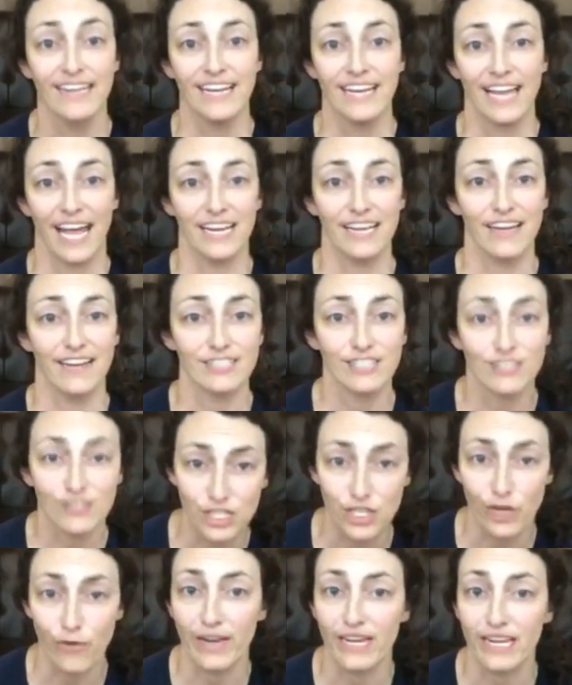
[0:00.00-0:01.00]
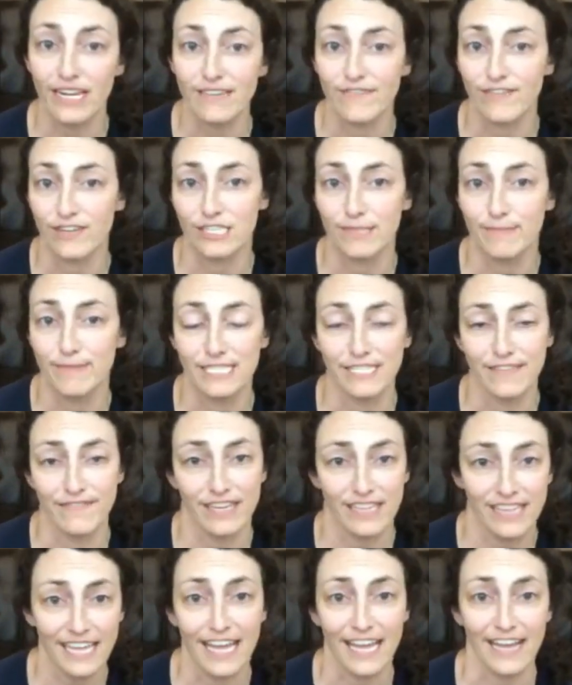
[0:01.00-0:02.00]
and as you're doing it for a
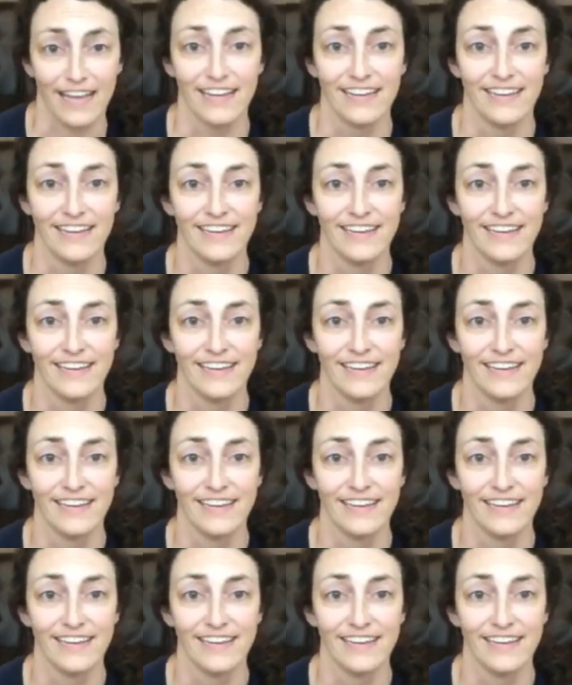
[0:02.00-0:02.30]
specific thing.